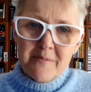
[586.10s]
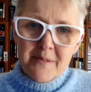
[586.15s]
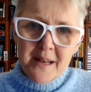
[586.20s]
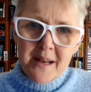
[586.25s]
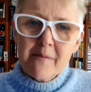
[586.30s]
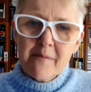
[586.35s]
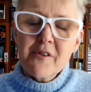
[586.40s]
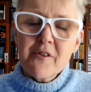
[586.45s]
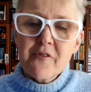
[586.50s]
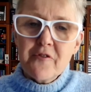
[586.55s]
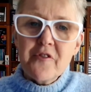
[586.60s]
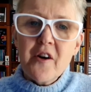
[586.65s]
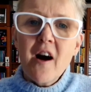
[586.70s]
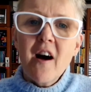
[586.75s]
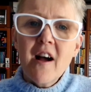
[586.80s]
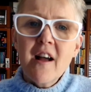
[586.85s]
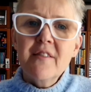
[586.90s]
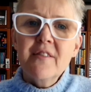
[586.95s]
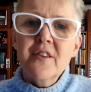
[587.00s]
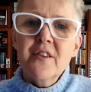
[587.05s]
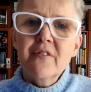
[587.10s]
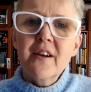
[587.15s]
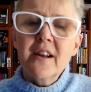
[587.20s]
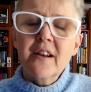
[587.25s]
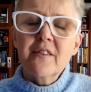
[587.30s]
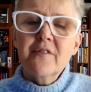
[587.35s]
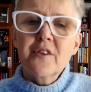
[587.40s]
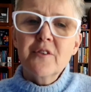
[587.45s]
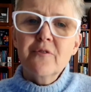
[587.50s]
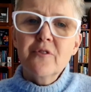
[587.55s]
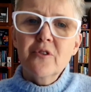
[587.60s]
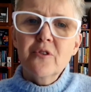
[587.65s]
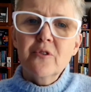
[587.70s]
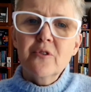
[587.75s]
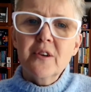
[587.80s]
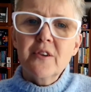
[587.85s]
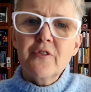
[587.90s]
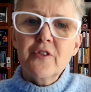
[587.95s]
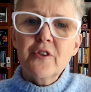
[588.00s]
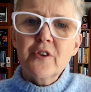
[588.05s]
will be able to find the relevant
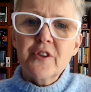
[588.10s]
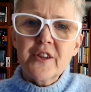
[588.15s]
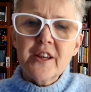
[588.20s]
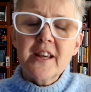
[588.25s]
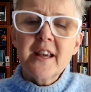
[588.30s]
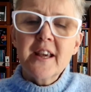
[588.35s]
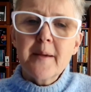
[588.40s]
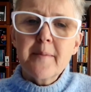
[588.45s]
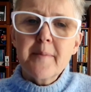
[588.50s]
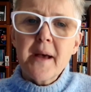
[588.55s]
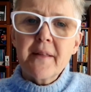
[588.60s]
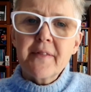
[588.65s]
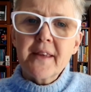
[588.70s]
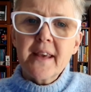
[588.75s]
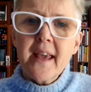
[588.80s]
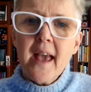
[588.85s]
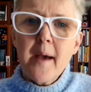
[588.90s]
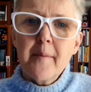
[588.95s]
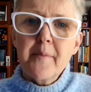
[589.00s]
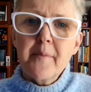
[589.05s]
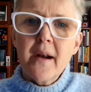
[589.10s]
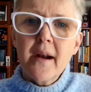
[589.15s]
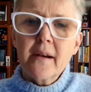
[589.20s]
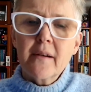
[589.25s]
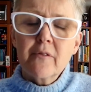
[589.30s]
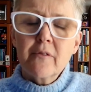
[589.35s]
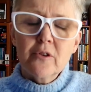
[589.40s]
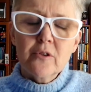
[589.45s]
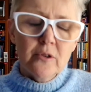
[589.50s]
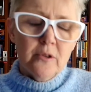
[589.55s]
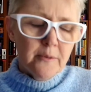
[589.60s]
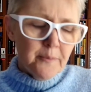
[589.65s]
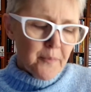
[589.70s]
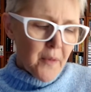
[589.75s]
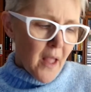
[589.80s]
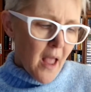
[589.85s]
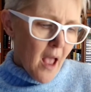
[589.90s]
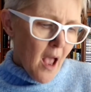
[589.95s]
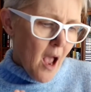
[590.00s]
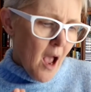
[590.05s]
rule if you're thinking about the cab rank rule.
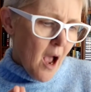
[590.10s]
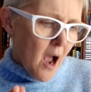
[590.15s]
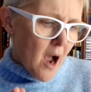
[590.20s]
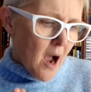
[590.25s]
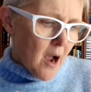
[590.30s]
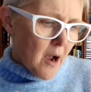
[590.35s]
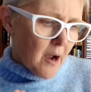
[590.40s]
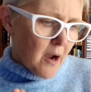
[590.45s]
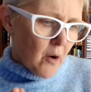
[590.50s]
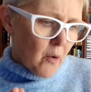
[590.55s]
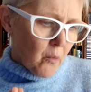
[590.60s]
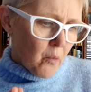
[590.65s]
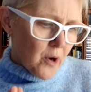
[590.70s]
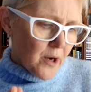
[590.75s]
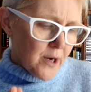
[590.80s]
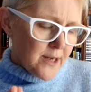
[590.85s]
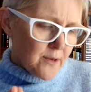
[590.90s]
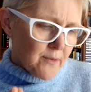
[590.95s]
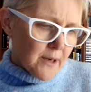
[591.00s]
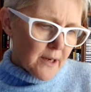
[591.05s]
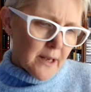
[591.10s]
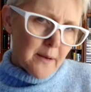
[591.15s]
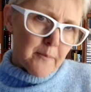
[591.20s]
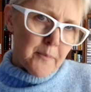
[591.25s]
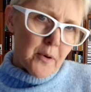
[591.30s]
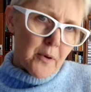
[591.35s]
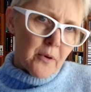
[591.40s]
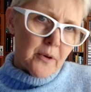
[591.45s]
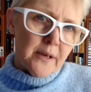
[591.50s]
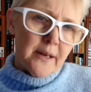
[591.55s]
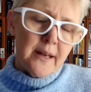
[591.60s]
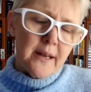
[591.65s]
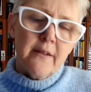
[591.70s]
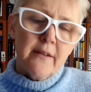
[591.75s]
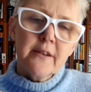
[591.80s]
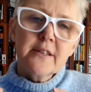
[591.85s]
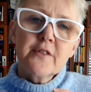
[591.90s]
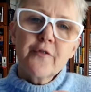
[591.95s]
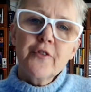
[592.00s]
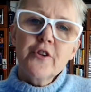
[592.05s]
What is really important here
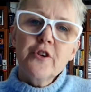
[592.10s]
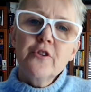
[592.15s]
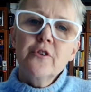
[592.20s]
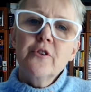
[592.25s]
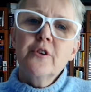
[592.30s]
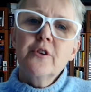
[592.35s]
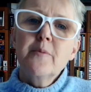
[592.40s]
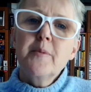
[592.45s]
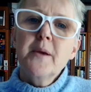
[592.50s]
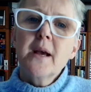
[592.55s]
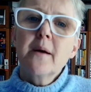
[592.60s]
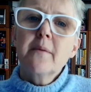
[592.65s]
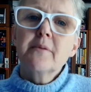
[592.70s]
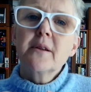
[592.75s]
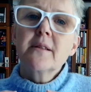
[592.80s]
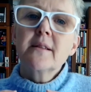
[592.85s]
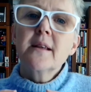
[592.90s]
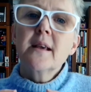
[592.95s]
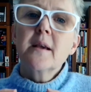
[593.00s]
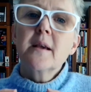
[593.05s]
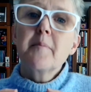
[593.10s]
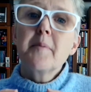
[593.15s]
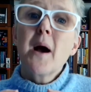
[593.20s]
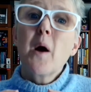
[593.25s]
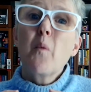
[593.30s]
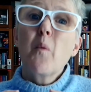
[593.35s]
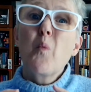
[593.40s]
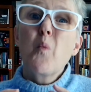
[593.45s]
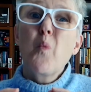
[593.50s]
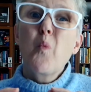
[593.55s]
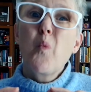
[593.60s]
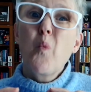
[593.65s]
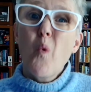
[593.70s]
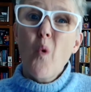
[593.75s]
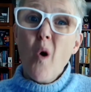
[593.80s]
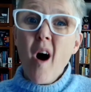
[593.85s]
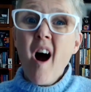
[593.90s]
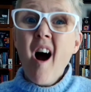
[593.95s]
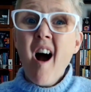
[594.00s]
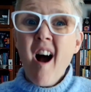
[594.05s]
is for you to be able to think about
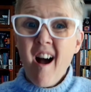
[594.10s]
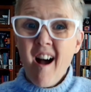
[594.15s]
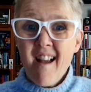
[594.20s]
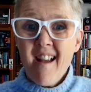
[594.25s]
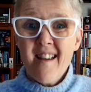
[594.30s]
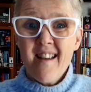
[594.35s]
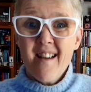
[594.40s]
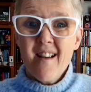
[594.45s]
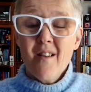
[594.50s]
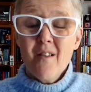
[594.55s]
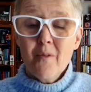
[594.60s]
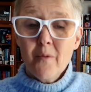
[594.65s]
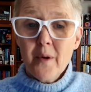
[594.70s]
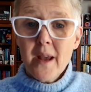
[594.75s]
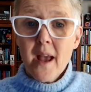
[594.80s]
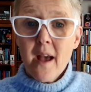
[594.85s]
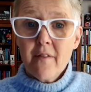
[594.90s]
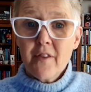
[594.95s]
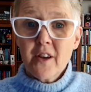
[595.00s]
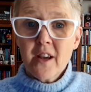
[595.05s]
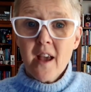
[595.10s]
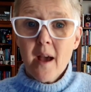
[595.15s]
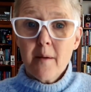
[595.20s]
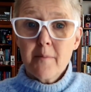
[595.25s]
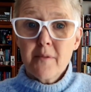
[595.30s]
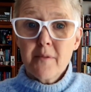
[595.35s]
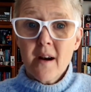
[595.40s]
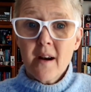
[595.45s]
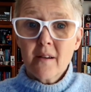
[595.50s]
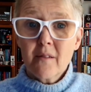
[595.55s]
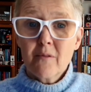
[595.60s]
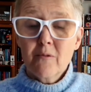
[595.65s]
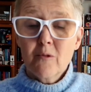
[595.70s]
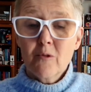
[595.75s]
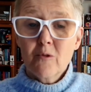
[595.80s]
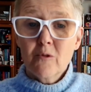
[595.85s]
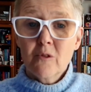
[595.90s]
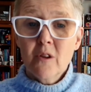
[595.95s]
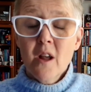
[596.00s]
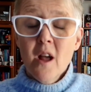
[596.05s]
why we have a cab rank
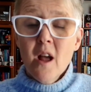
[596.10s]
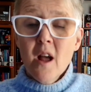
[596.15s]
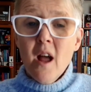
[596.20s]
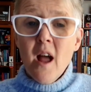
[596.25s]
rule.